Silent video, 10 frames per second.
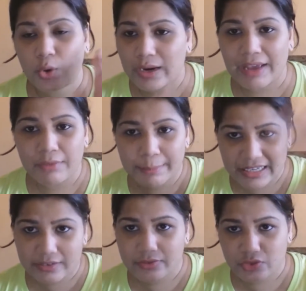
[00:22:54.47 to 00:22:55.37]
don't have a
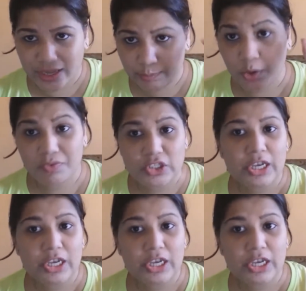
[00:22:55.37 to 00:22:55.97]
big tripod,